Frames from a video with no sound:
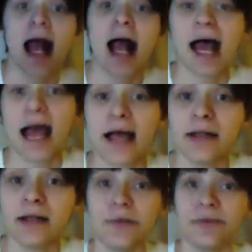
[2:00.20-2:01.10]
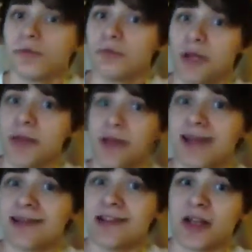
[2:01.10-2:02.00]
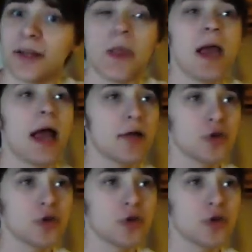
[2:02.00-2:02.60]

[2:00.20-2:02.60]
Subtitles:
and pit them against each other. And of